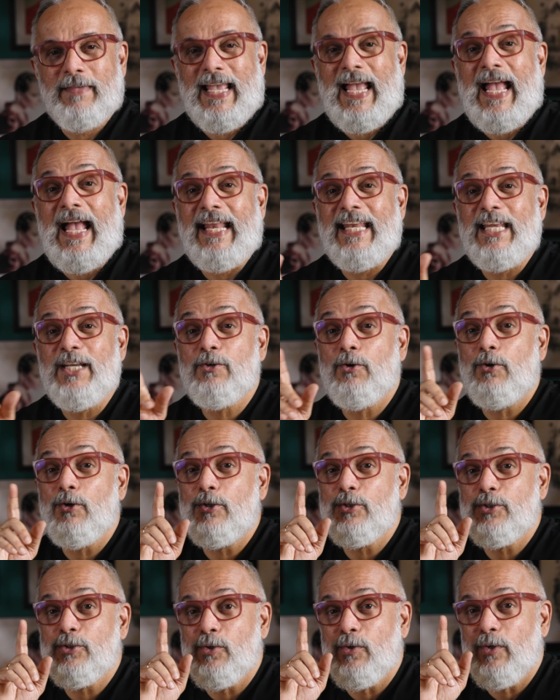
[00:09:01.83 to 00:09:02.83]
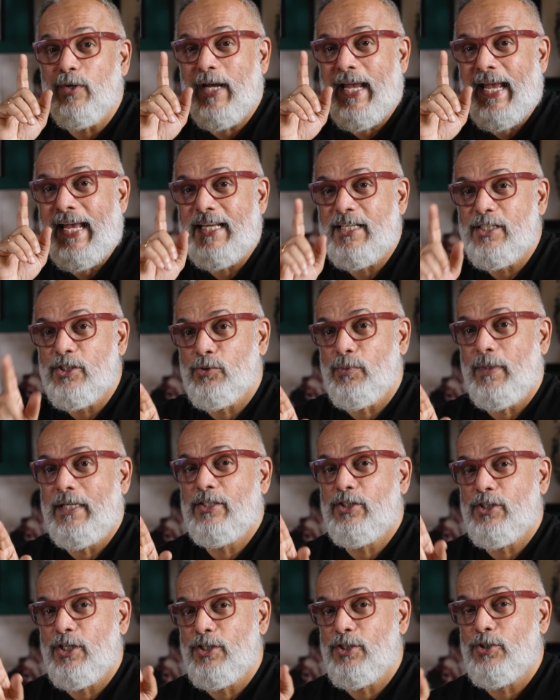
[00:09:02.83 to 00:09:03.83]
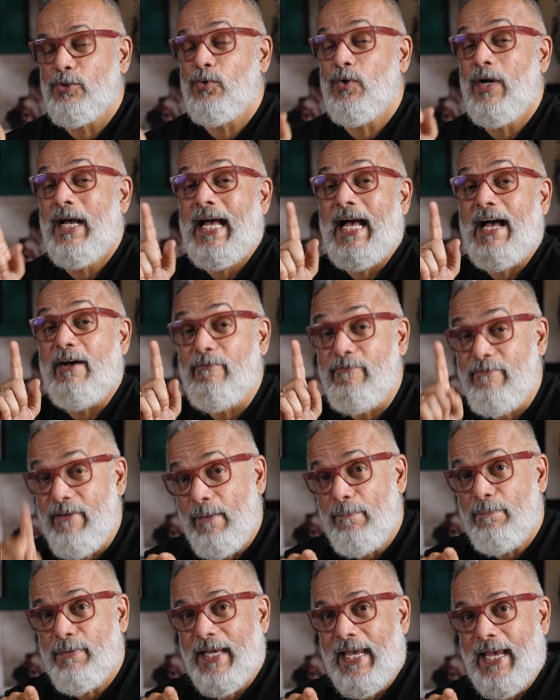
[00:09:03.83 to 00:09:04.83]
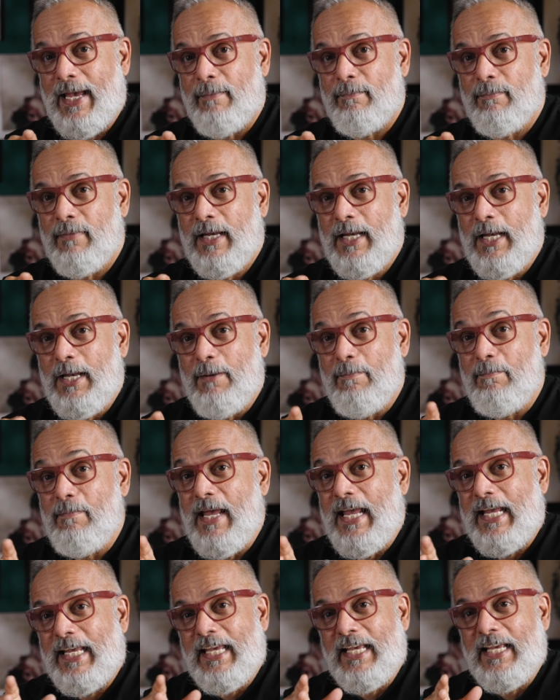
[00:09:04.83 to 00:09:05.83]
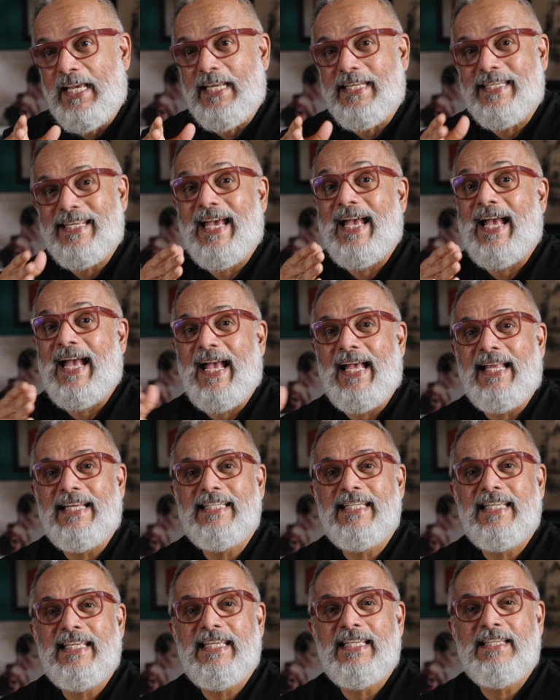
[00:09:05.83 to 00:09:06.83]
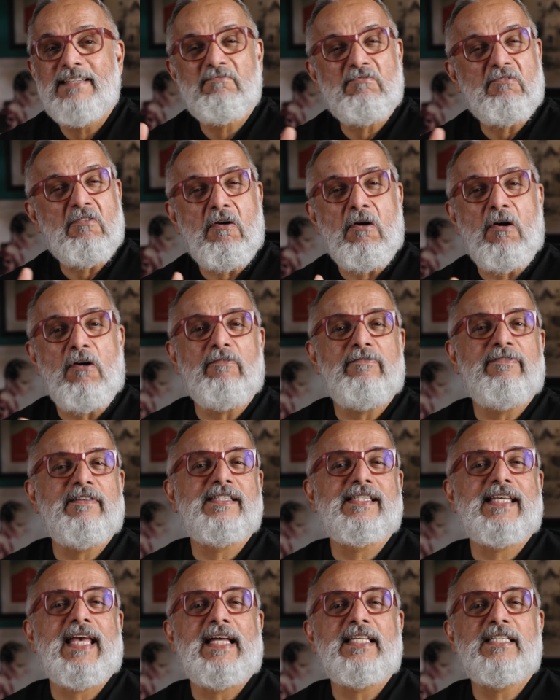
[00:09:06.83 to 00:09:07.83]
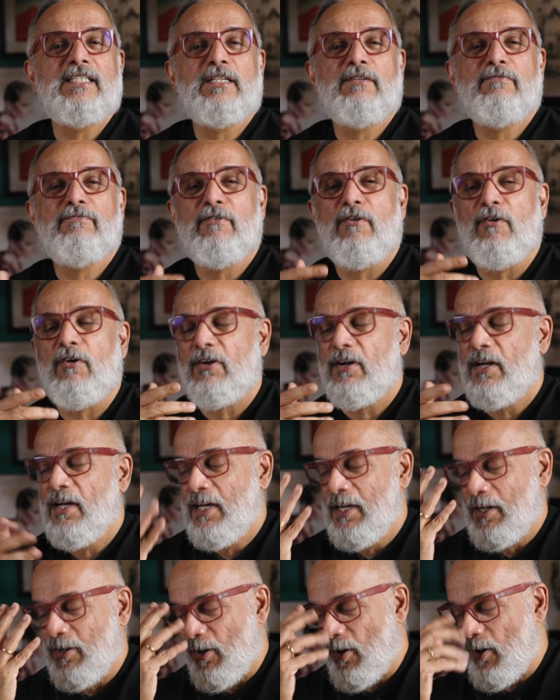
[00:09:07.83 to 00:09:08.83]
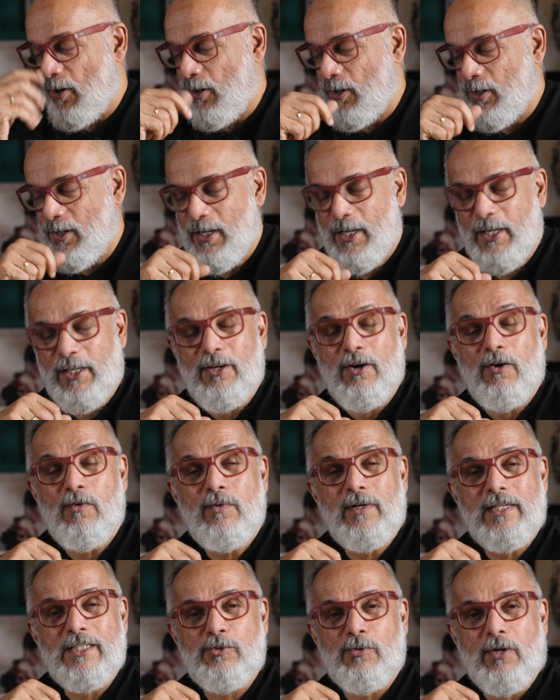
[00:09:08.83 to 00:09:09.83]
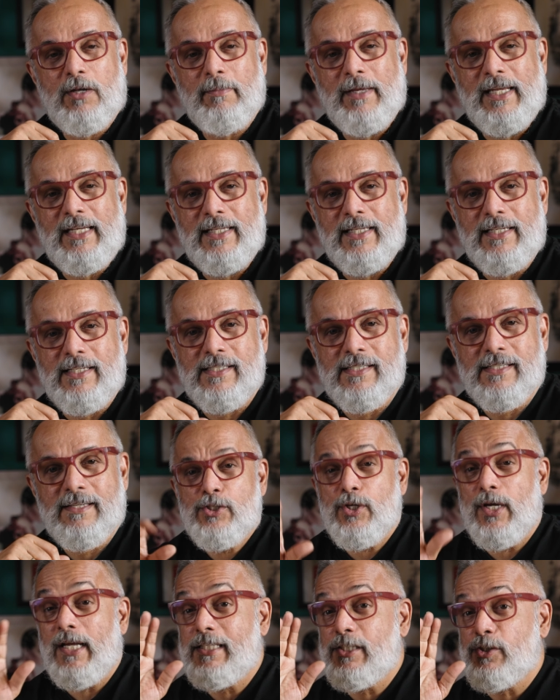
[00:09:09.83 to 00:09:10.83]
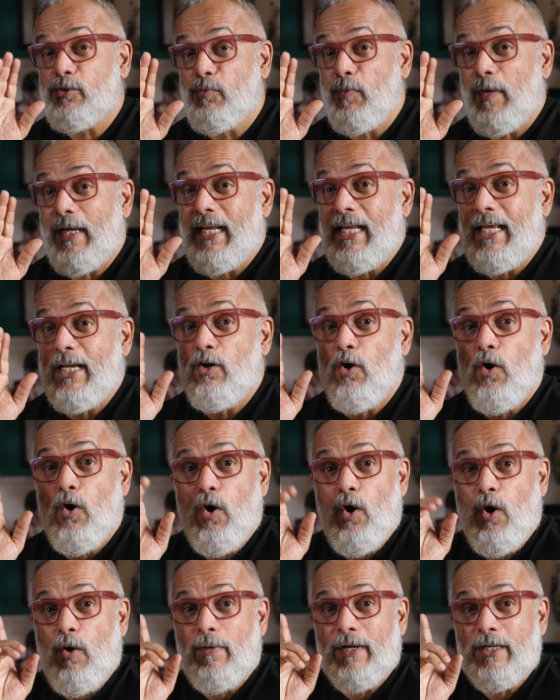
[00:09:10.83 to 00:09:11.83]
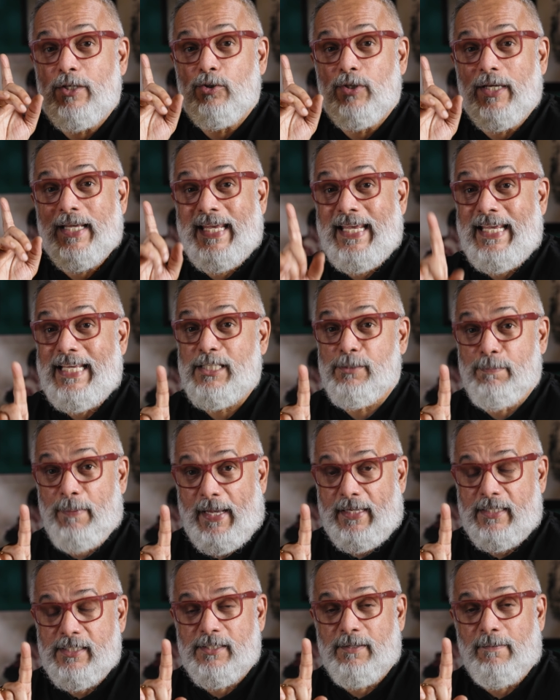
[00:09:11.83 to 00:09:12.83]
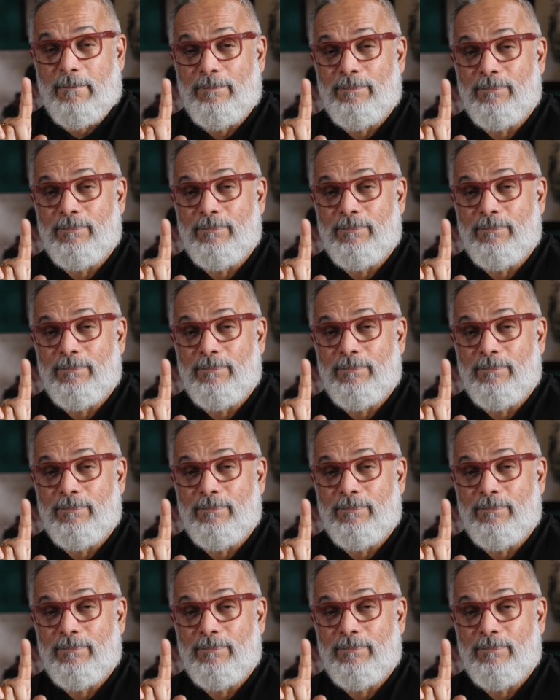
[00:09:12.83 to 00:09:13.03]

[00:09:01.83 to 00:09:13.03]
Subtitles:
And it also can switch to a webcam, making it a handy office gadget for all your virtual meetings. So let's quickly go over to the key specs.